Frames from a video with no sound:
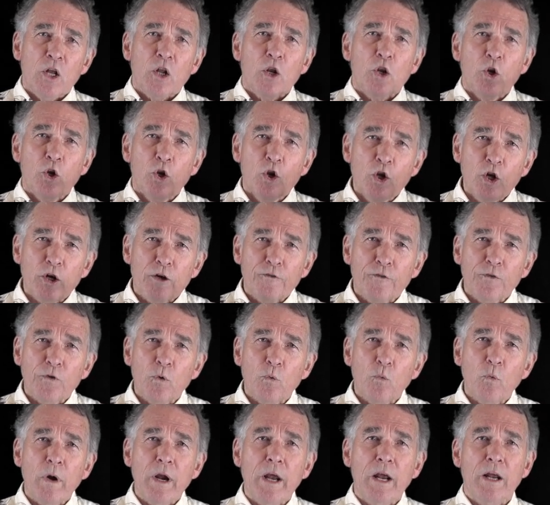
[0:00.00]
Look for
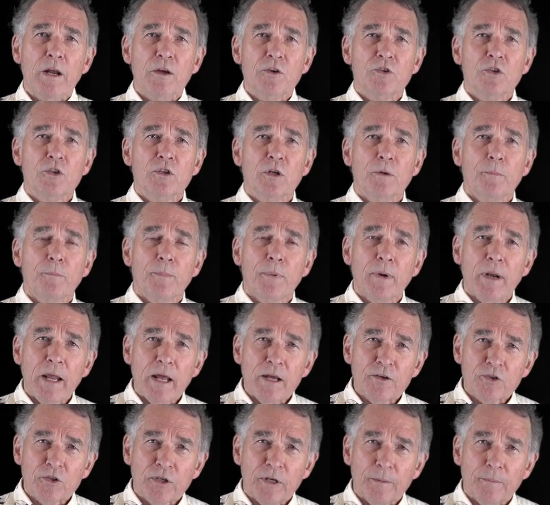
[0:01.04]
ways to
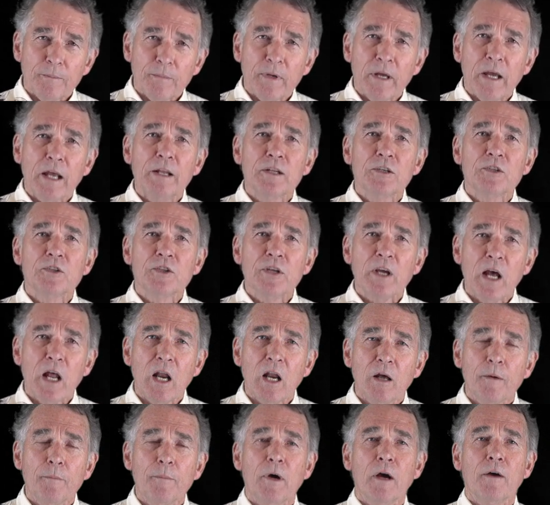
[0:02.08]
bless him and
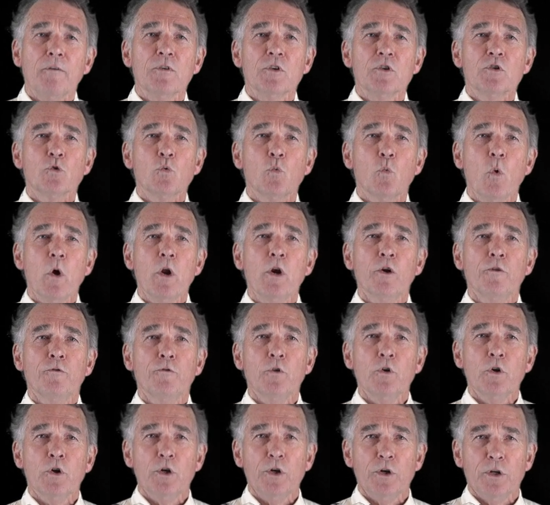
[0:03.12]
tell him of his
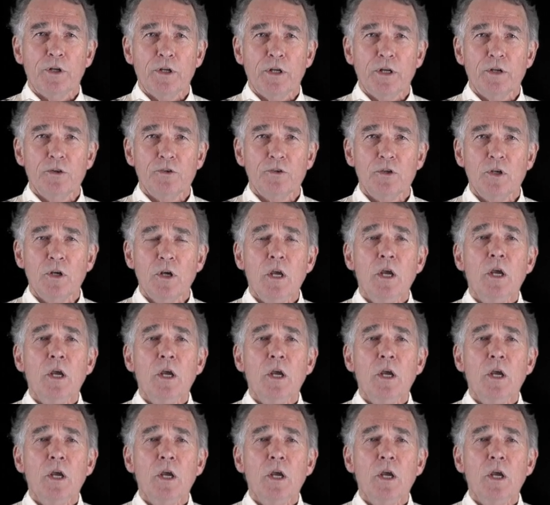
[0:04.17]
wonderful goodness